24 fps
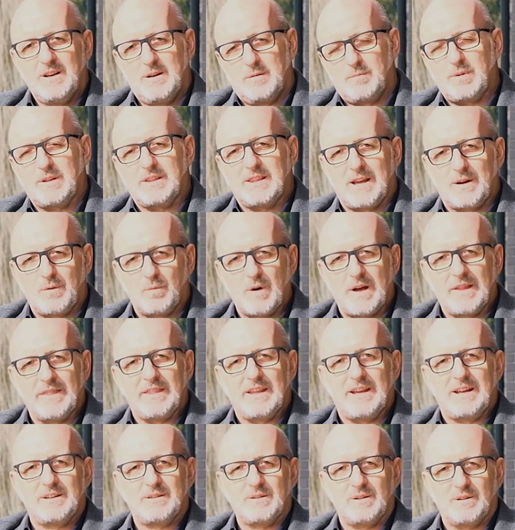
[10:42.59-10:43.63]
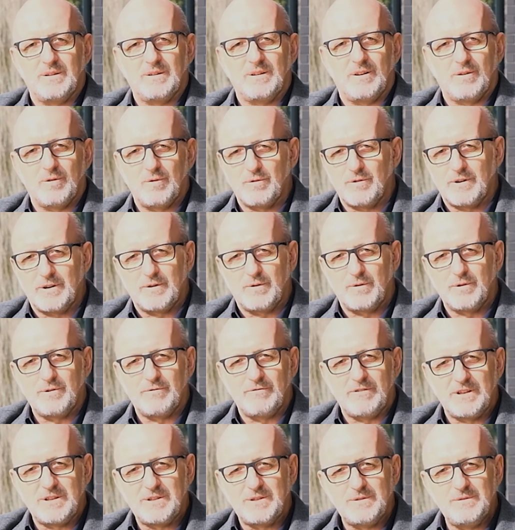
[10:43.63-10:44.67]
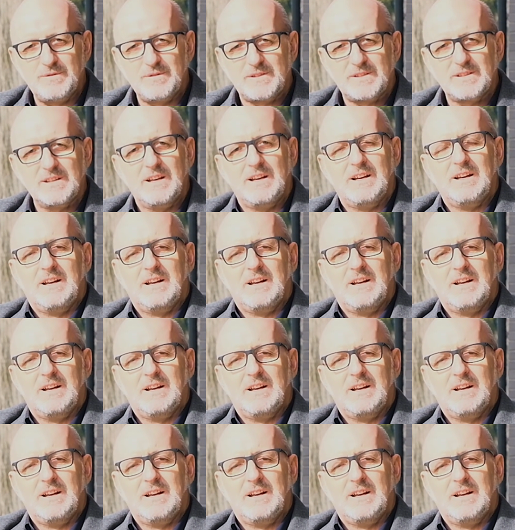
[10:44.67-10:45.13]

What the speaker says: but they won that on law and order issues.